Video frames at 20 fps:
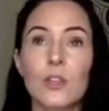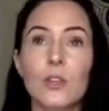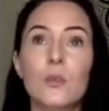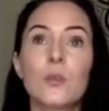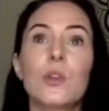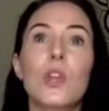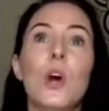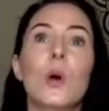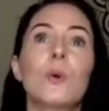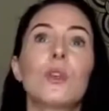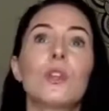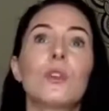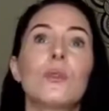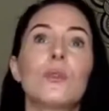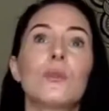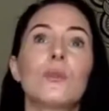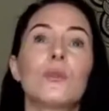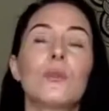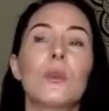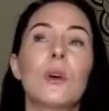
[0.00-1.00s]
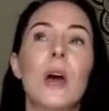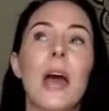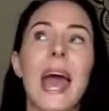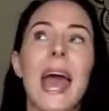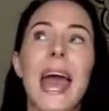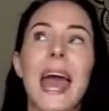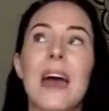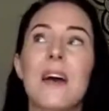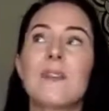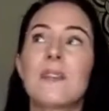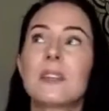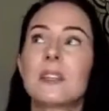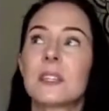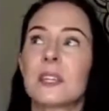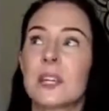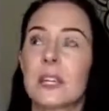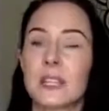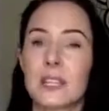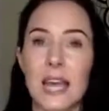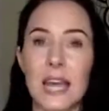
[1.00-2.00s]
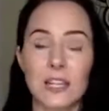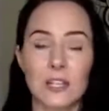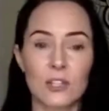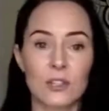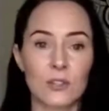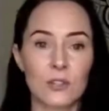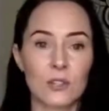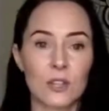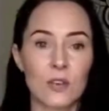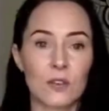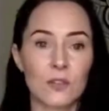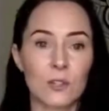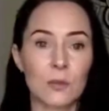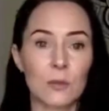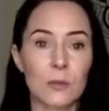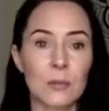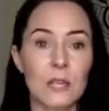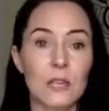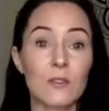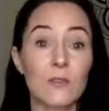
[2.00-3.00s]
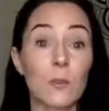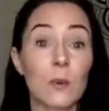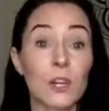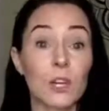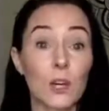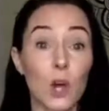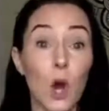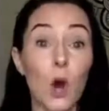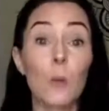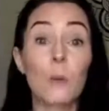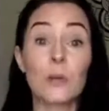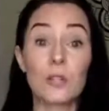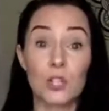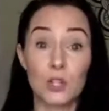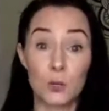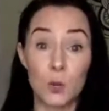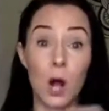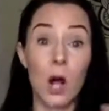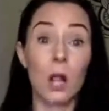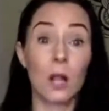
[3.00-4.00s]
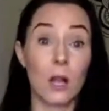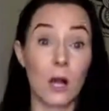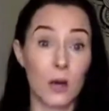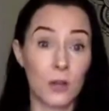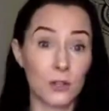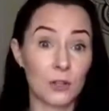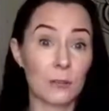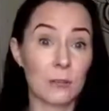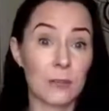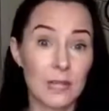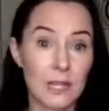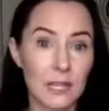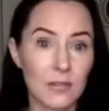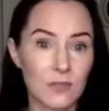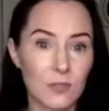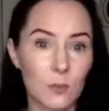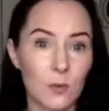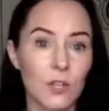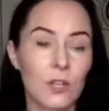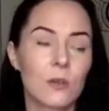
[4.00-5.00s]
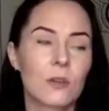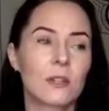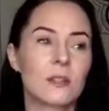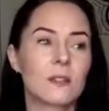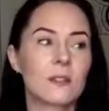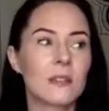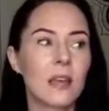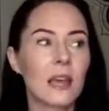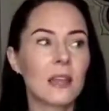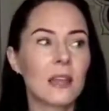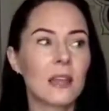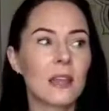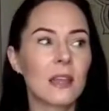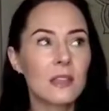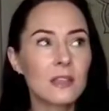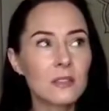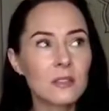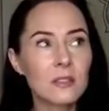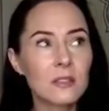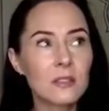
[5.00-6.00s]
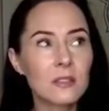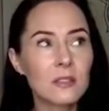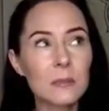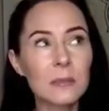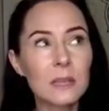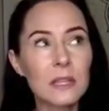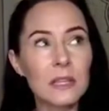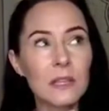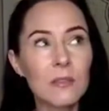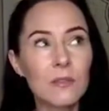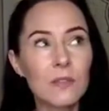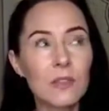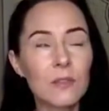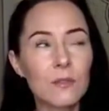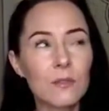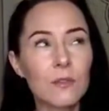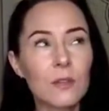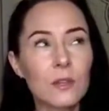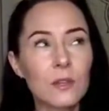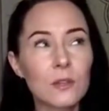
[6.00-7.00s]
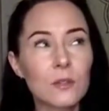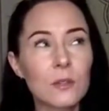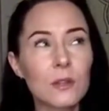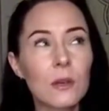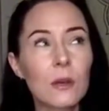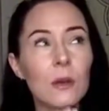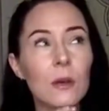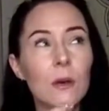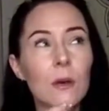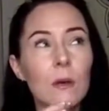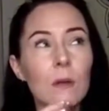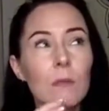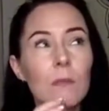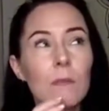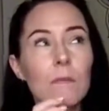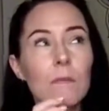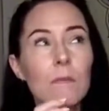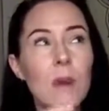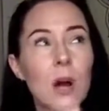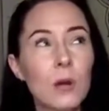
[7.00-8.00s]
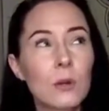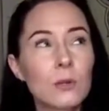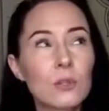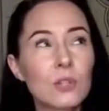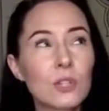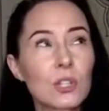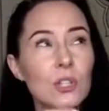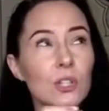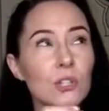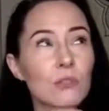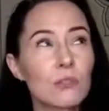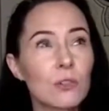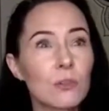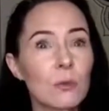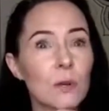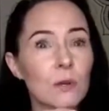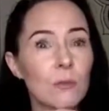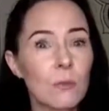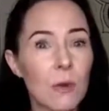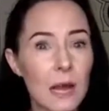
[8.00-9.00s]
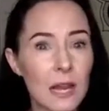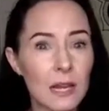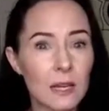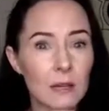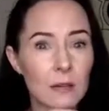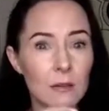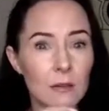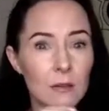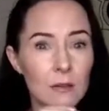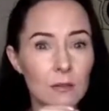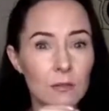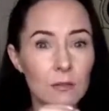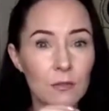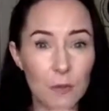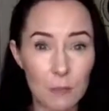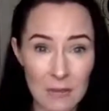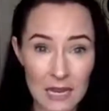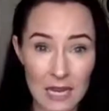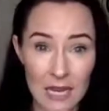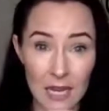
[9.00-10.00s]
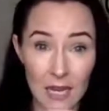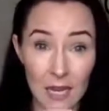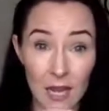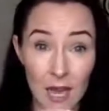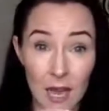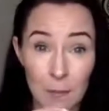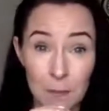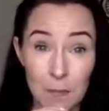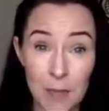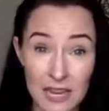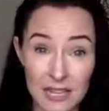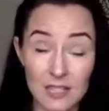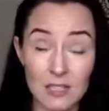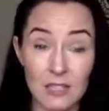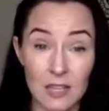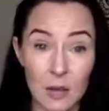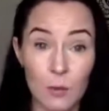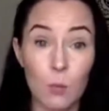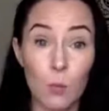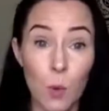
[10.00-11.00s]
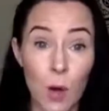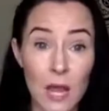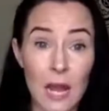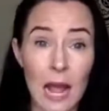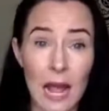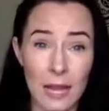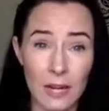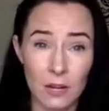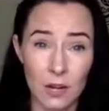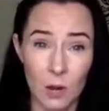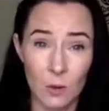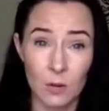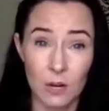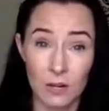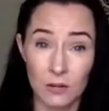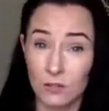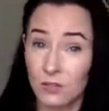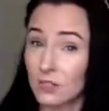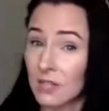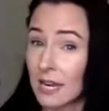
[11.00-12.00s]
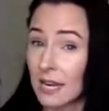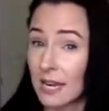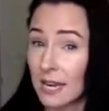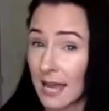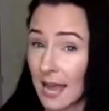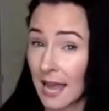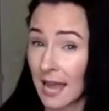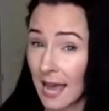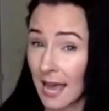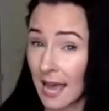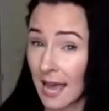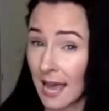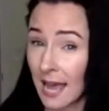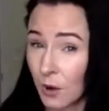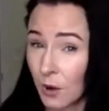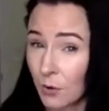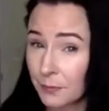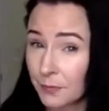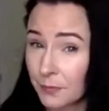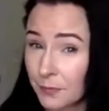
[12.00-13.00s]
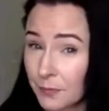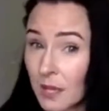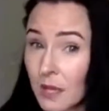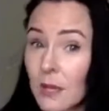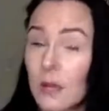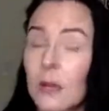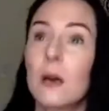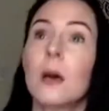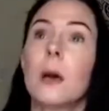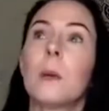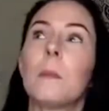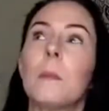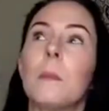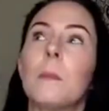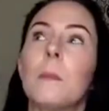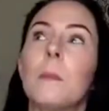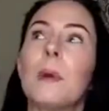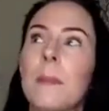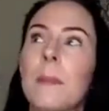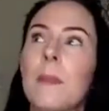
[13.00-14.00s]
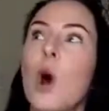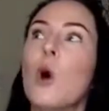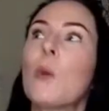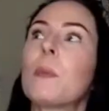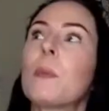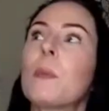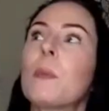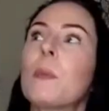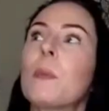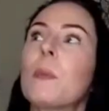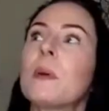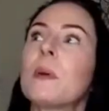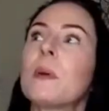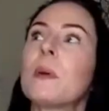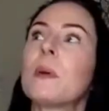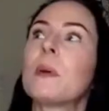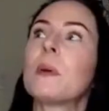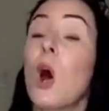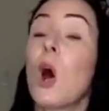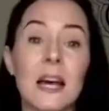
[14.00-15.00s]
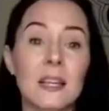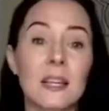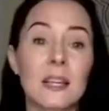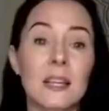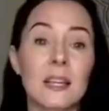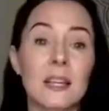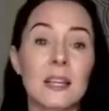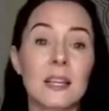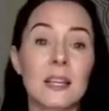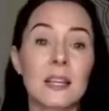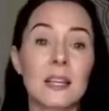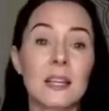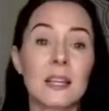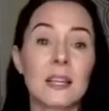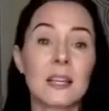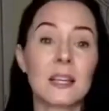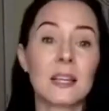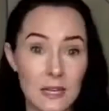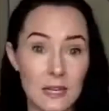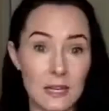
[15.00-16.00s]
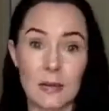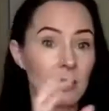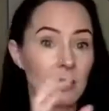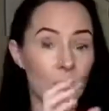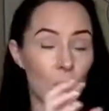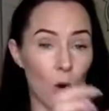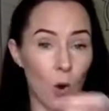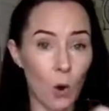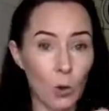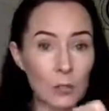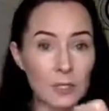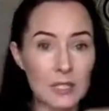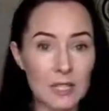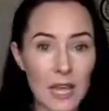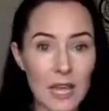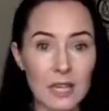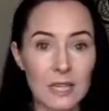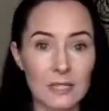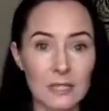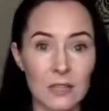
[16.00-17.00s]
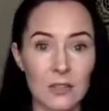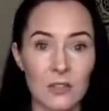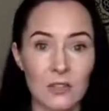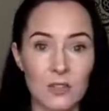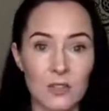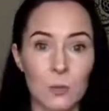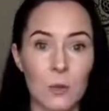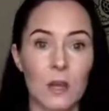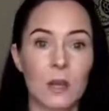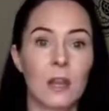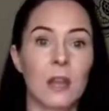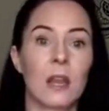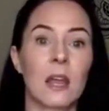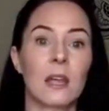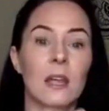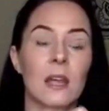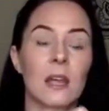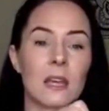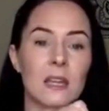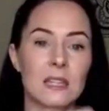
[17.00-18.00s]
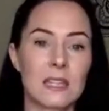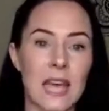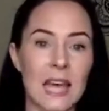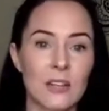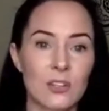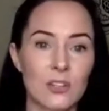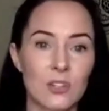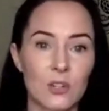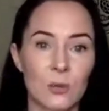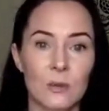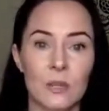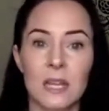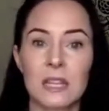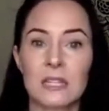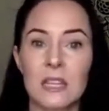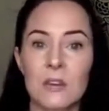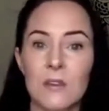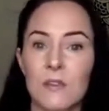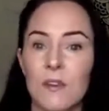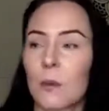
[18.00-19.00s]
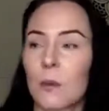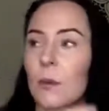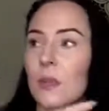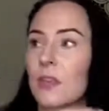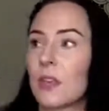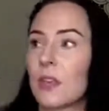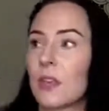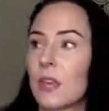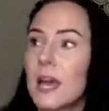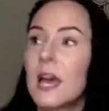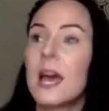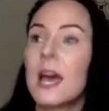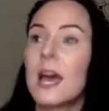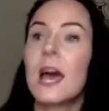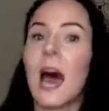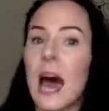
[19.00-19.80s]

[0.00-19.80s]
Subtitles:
You haven't attached yourself to a belief when you're open to all other beliefs, where you can say, this is the belief that feels most true and right for me based on what I know and understand now. But I'm open to all possibilities. I'm not going to hold tight to this one and attach to and identify with it.